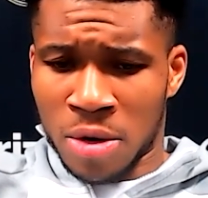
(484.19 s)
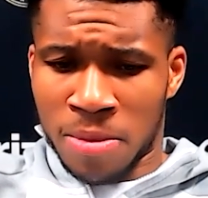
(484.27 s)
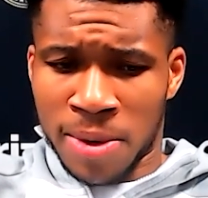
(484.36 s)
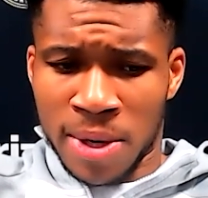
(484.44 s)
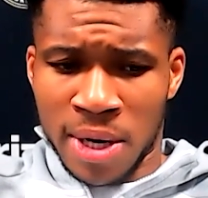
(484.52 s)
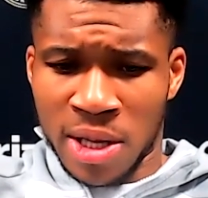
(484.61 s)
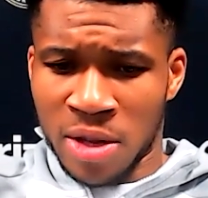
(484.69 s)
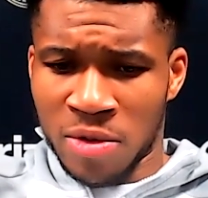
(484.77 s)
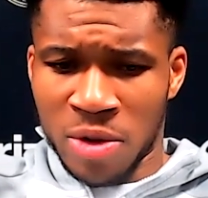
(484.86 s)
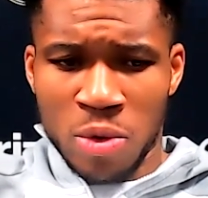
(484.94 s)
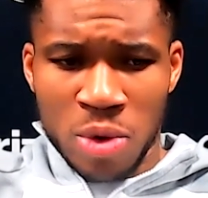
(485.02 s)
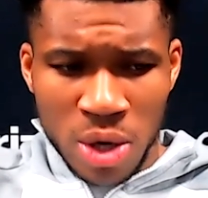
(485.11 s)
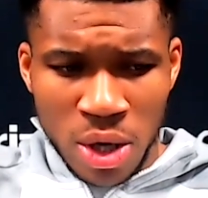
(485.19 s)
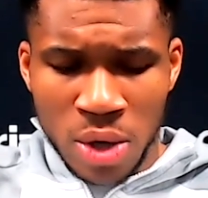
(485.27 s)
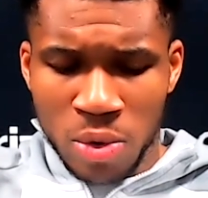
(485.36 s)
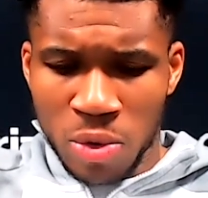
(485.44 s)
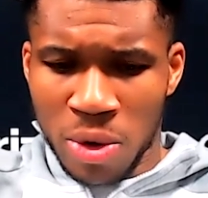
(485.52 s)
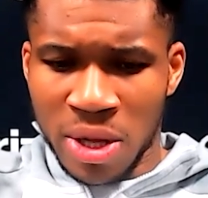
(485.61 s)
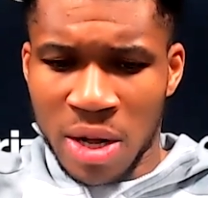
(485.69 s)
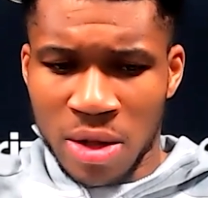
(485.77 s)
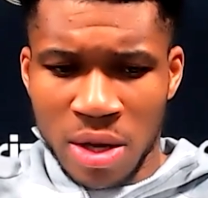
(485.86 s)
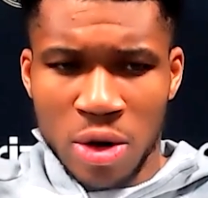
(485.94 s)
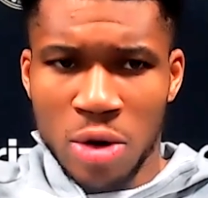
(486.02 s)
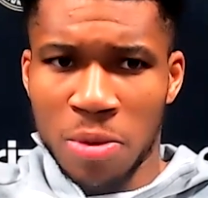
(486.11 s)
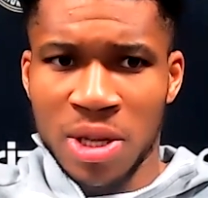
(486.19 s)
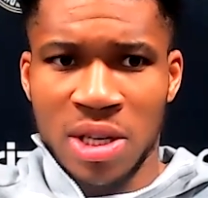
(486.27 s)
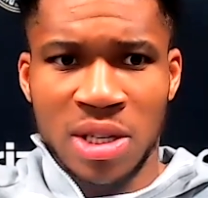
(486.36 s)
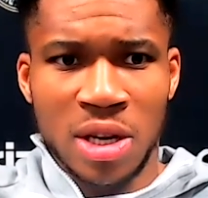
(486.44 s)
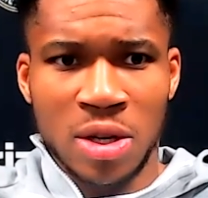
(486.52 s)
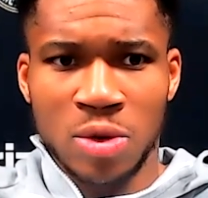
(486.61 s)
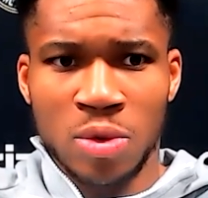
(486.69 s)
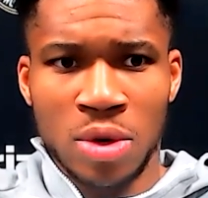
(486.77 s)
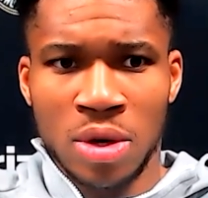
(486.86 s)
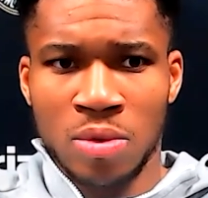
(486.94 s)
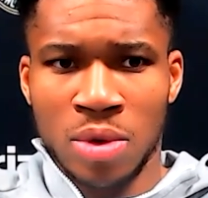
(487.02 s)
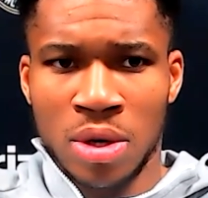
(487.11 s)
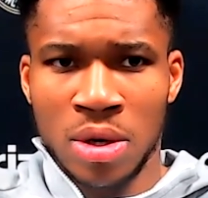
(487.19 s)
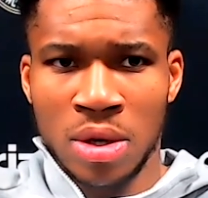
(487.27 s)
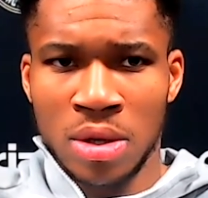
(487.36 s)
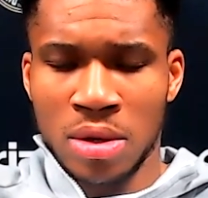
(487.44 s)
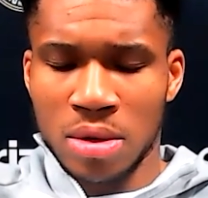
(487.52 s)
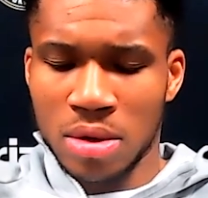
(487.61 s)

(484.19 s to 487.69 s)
But at the end of the day, we went out there, compete as hard as we could.